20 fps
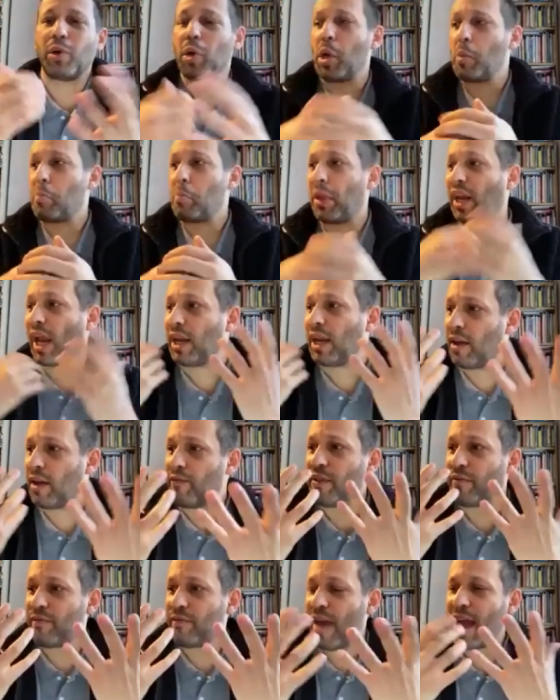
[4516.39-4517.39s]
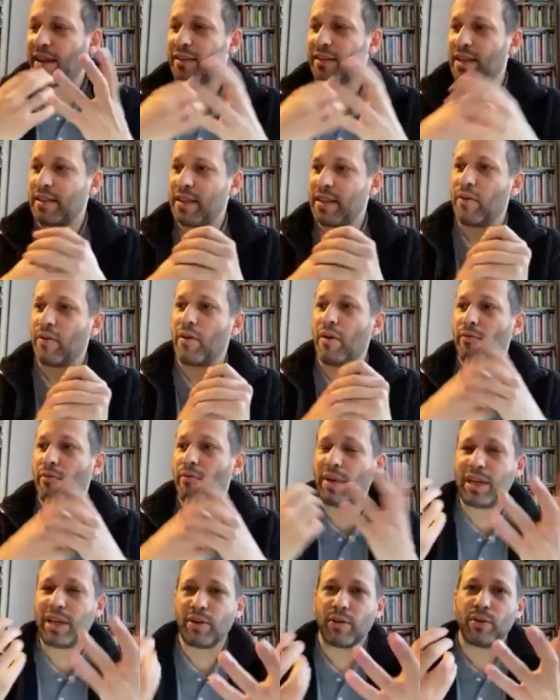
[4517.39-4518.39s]
but I love the fact that there are
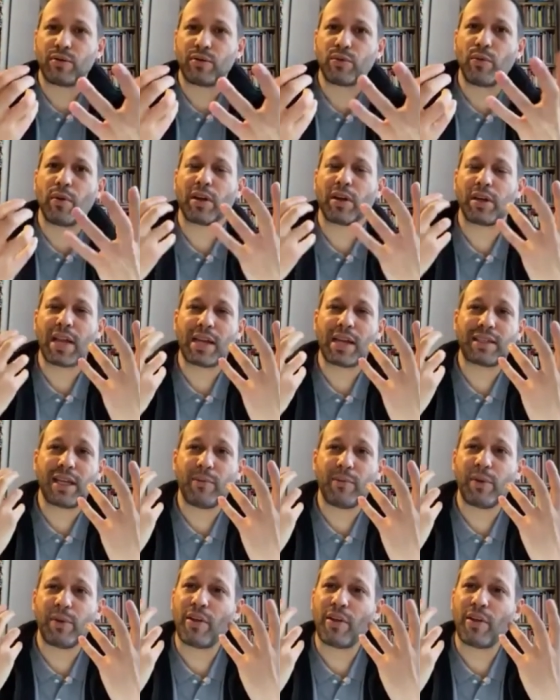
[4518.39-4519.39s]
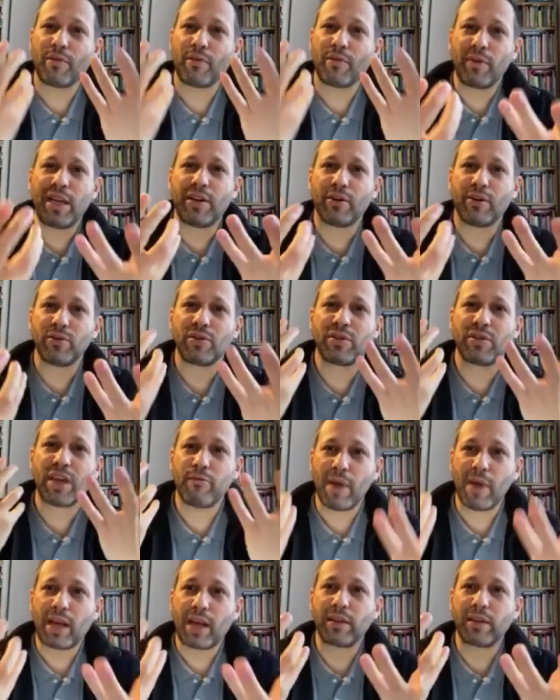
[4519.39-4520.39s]
readers who are connecting with other readers
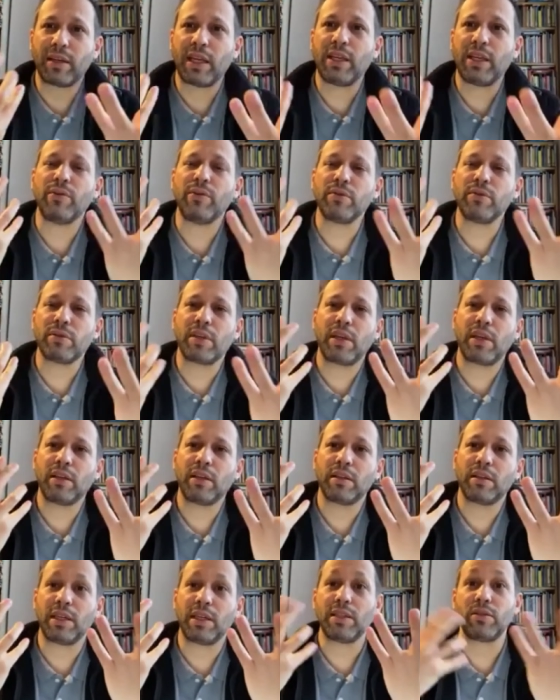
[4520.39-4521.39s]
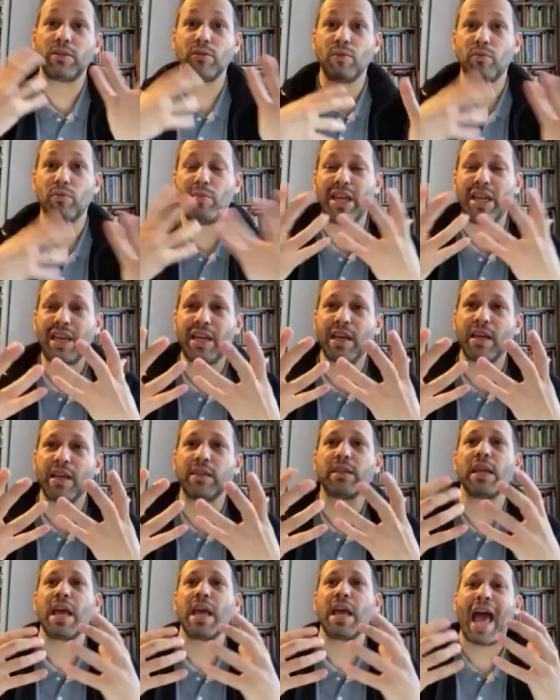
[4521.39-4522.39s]
directly using these new
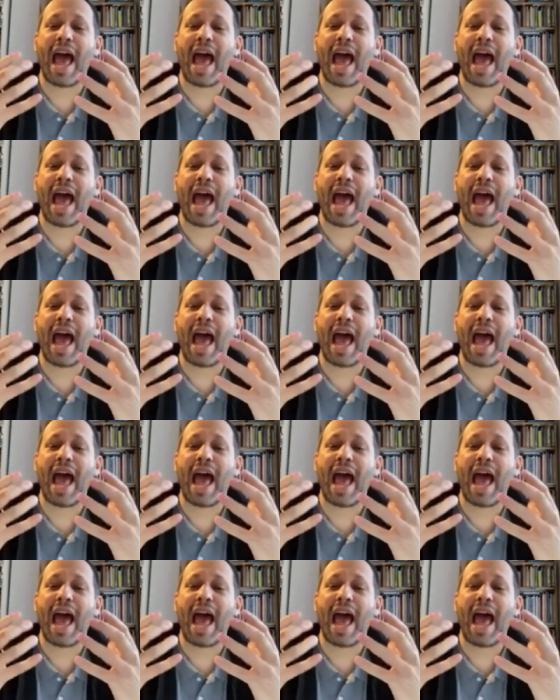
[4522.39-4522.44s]
medias,